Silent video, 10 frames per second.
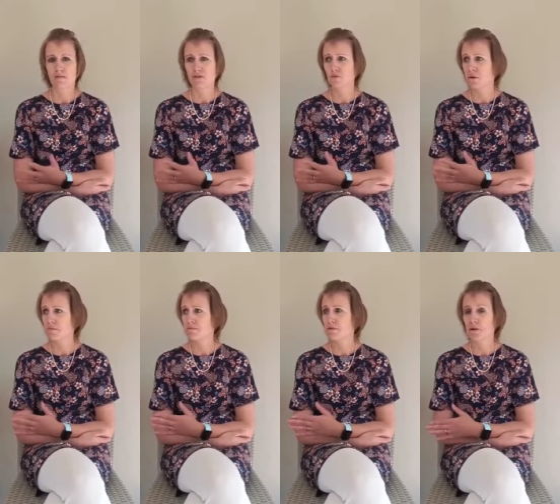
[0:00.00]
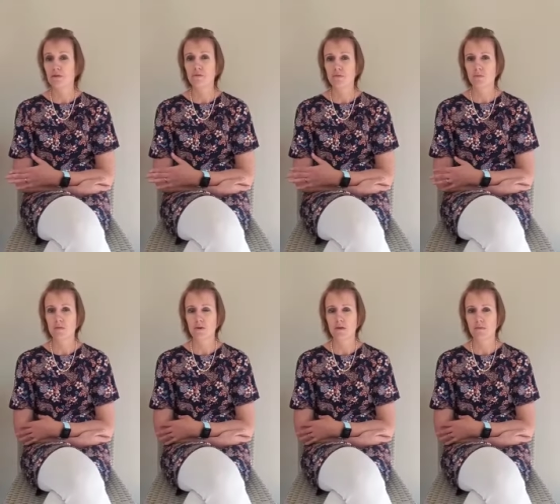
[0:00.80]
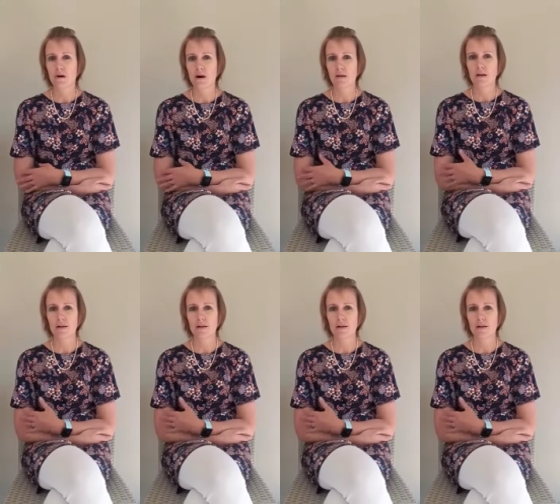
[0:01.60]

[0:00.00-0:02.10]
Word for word: a swim, going for a walk in the park,